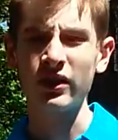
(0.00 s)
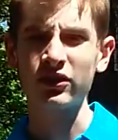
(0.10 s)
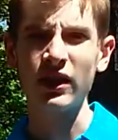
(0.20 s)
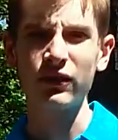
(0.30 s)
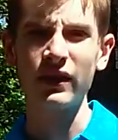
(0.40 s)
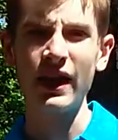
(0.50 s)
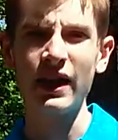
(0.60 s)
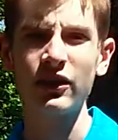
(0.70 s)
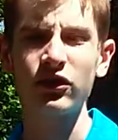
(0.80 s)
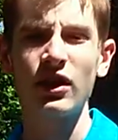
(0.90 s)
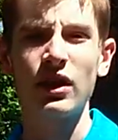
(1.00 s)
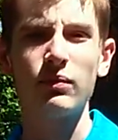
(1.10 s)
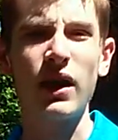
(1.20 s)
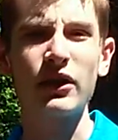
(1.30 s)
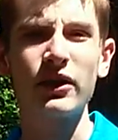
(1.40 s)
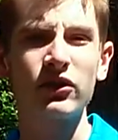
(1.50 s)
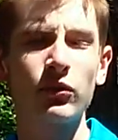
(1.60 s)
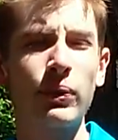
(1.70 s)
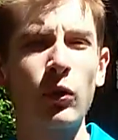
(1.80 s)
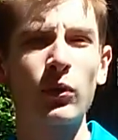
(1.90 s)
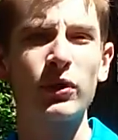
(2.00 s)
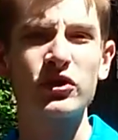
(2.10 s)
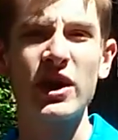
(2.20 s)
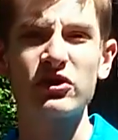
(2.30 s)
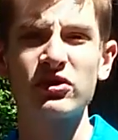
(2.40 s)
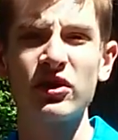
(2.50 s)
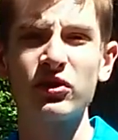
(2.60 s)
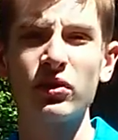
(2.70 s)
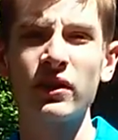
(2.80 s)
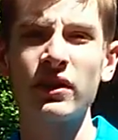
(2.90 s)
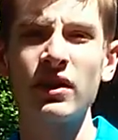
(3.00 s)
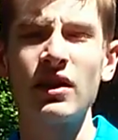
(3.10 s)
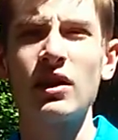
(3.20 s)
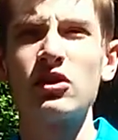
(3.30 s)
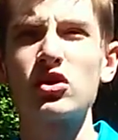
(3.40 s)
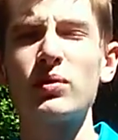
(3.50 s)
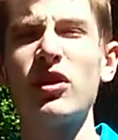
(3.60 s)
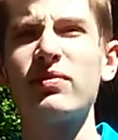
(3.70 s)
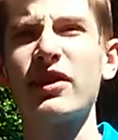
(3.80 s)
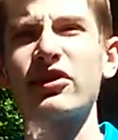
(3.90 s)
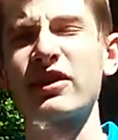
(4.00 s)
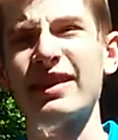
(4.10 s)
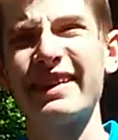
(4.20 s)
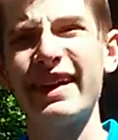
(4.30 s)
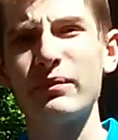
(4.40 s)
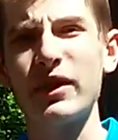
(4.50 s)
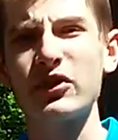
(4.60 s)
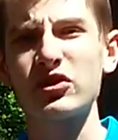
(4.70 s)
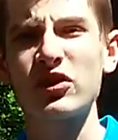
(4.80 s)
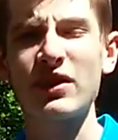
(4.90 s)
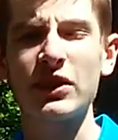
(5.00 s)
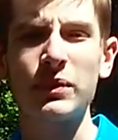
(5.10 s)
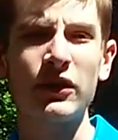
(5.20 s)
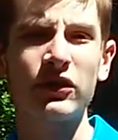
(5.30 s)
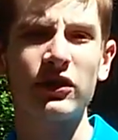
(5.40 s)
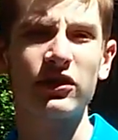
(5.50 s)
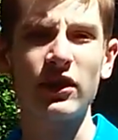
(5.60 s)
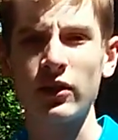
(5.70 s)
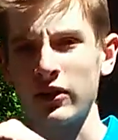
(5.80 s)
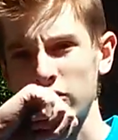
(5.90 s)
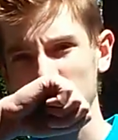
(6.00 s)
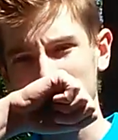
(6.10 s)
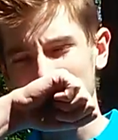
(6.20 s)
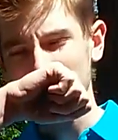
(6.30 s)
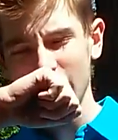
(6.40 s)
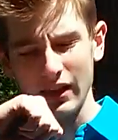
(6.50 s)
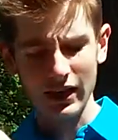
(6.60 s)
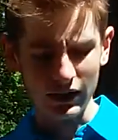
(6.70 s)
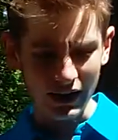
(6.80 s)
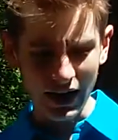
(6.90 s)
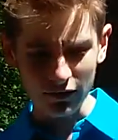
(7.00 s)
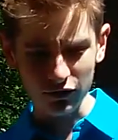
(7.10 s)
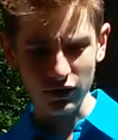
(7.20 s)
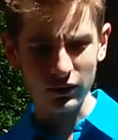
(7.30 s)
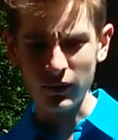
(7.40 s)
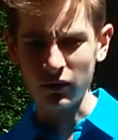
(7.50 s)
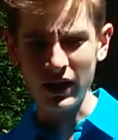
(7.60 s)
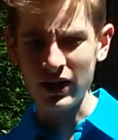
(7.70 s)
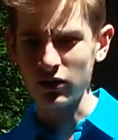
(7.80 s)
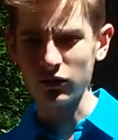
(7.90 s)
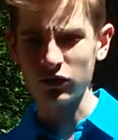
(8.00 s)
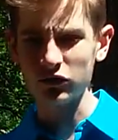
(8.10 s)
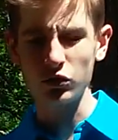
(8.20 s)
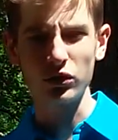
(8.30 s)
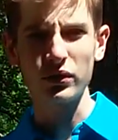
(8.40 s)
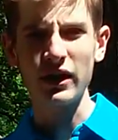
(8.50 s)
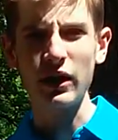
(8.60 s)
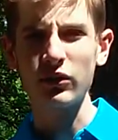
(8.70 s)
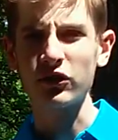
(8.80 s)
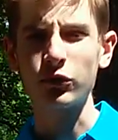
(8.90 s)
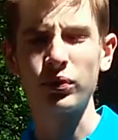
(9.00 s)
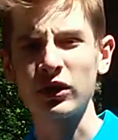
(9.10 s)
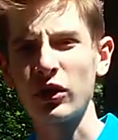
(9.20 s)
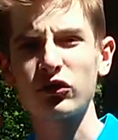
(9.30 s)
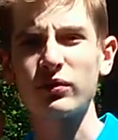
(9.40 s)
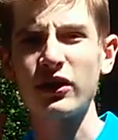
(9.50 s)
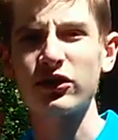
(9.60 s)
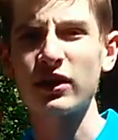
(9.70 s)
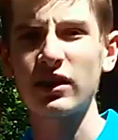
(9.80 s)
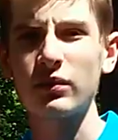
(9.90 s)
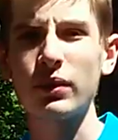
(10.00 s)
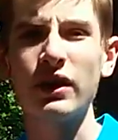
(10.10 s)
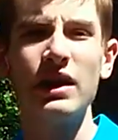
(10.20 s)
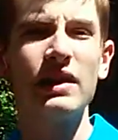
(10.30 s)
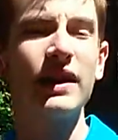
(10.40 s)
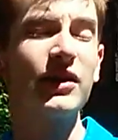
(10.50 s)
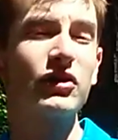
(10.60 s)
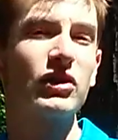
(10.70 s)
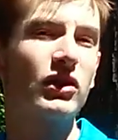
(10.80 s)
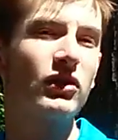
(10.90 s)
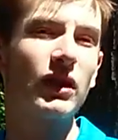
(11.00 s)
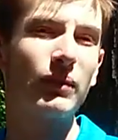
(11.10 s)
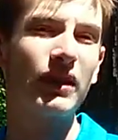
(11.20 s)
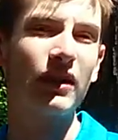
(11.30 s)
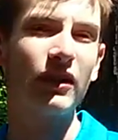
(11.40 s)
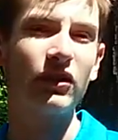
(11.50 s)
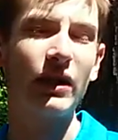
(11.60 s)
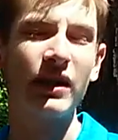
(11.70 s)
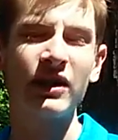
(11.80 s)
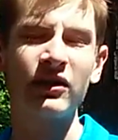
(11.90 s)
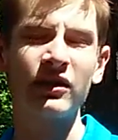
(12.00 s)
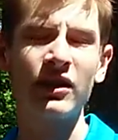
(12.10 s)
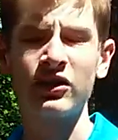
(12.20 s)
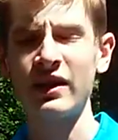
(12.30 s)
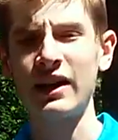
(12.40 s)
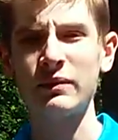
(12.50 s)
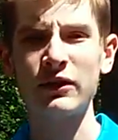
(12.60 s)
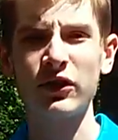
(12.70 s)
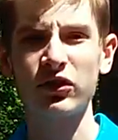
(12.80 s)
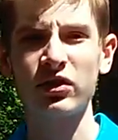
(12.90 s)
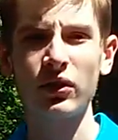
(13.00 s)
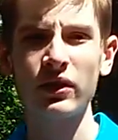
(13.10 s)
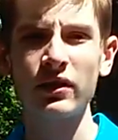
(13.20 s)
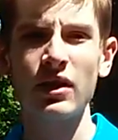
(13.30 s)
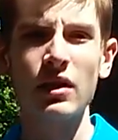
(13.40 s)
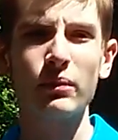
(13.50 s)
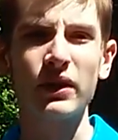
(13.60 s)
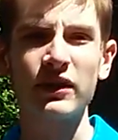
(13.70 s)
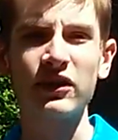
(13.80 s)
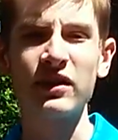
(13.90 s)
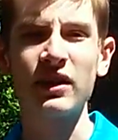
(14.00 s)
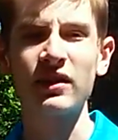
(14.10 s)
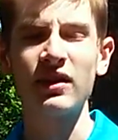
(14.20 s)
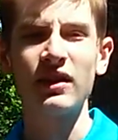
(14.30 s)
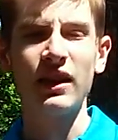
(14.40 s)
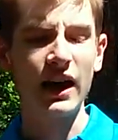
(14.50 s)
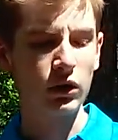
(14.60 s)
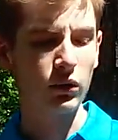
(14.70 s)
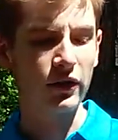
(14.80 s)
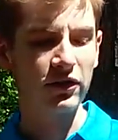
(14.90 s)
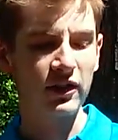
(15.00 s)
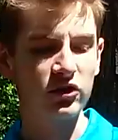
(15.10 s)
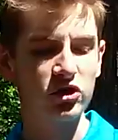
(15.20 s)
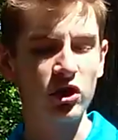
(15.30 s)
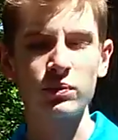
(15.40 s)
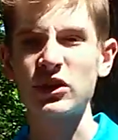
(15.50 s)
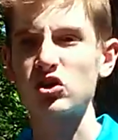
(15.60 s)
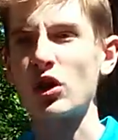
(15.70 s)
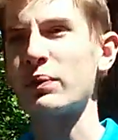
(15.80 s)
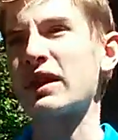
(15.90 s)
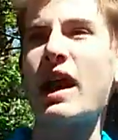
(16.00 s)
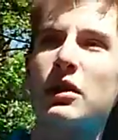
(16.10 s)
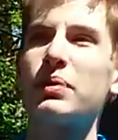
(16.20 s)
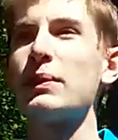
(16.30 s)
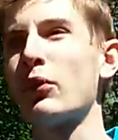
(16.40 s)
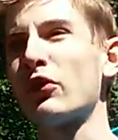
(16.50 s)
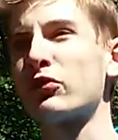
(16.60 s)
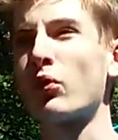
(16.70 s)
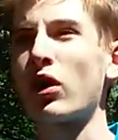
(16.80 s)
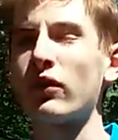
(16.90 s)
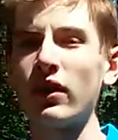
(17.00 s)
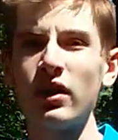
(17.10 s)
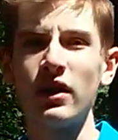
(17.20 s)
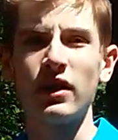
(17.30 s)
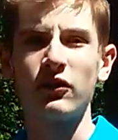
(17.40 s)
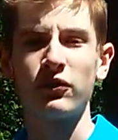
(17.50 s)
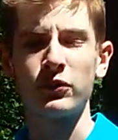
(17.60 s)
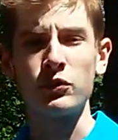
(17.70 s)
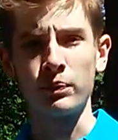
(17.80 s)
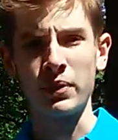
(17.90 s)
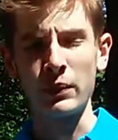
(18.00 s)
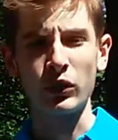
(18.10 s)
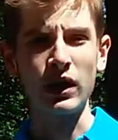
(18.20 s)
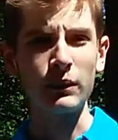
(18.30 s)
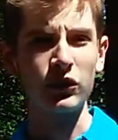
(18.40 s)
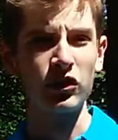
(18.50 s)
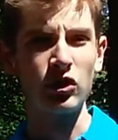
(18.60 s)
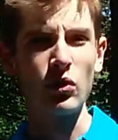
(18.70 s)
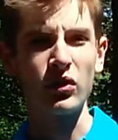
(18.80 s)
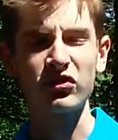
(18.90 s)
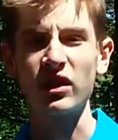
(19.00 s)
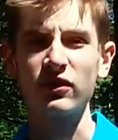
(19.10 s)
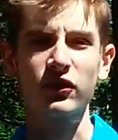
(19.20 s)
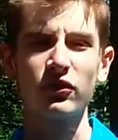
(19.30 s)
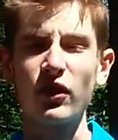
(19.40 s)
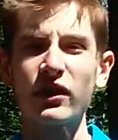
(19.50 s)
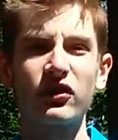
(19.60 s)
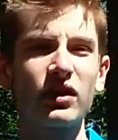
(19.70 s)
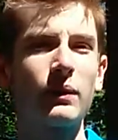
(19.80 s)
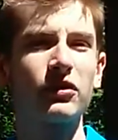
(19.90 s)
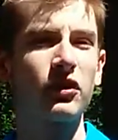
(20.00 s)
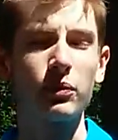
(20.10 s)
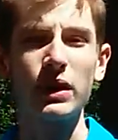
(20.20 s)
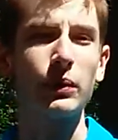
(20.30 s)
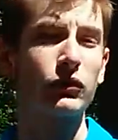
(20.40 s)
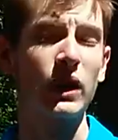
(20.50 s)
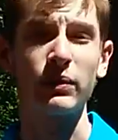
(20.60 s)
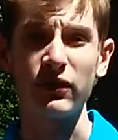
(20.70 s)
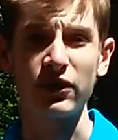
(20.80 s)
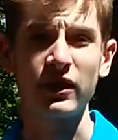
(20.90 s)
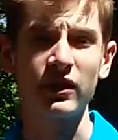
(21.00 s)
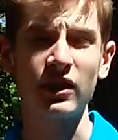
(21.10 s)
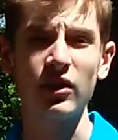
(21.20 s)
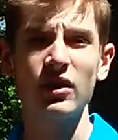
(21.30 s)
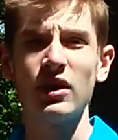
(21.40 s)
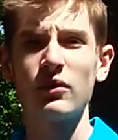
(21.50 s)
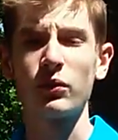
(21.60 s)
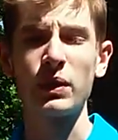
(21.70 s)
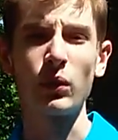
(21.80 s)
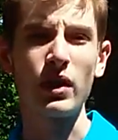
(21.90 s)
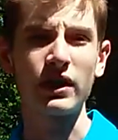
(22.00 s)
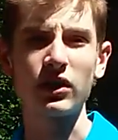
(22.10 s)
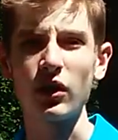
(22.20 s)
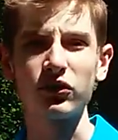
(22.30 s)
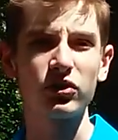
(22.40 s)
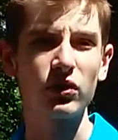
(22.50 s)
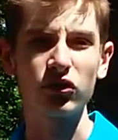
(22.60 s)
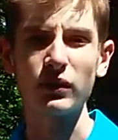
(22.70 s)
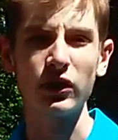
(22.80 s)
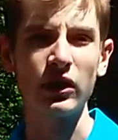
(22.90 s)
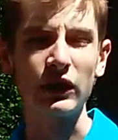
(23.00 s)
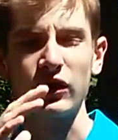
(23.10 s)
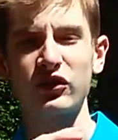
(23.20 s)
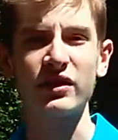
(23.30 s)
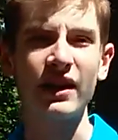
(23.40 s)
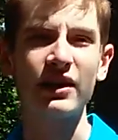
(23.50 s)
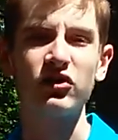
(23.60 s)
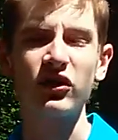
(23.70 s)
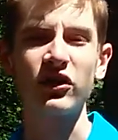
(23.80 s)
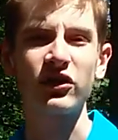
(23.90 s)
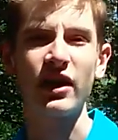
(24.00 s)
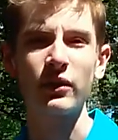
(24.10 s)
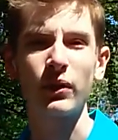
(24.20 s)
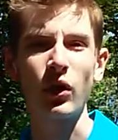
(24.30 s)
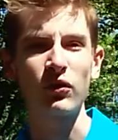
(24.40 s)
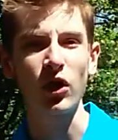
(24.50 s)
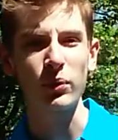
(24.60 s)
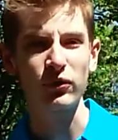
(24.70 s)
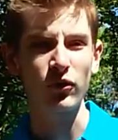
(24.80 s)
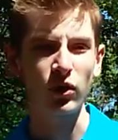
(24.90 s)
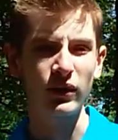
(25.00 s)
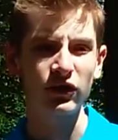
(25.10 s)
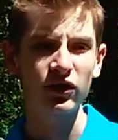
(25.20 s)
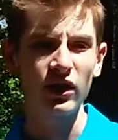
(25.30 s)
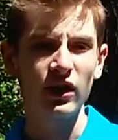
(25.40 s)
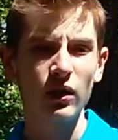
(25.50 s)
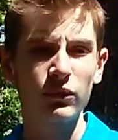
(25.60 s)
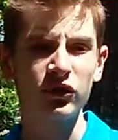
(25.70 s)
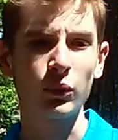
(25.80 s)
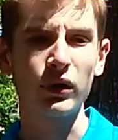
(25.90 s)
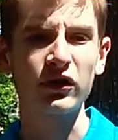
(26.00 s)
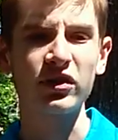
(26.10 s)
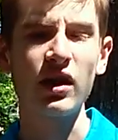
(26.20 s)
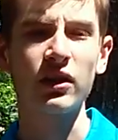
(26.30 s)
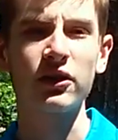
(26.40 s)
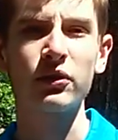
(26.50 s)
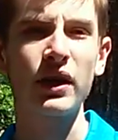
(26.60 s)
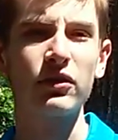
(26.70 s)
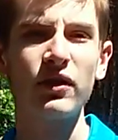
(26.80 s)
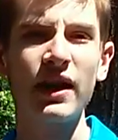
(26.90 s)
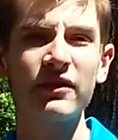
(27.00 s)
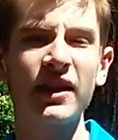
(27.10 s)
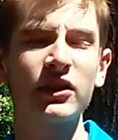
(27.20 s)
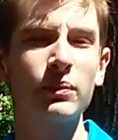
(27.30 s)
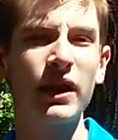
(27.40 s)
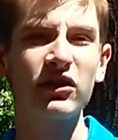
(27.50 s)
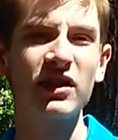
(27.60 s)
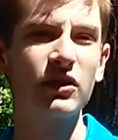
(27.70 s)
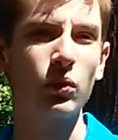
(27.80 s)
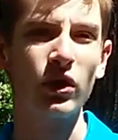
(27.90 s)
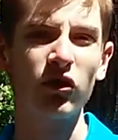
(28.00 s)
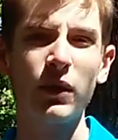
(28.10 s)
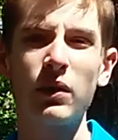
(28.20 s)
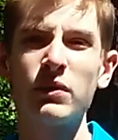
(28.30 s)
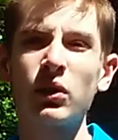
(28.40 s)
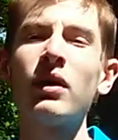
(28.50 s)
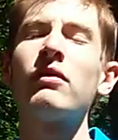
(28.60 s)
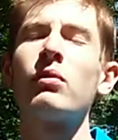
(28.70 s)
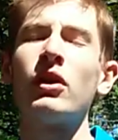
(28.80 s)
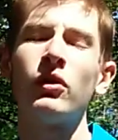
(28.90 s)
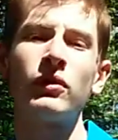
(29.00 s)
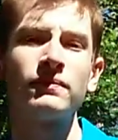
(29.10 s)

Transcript: This definitely has moderate to poor projection. Doesn't really jump off my skin that much. Doesn't have the best sillage. And like after around 2 or 3 hours, it's pretty close to my skin, but that's actually a good thing because I'll get into that in my versatility. But this thing, I don't really think should be jumping out at people. It's more of a people come to you instead of your fragrance comes to the people type of a thing, you know? People want to get close to you and smell you. I'll touch on that in just a sec. But overall performance, still pretty solid, 3 out of 5. Not the best, not the worst, about middle of the road.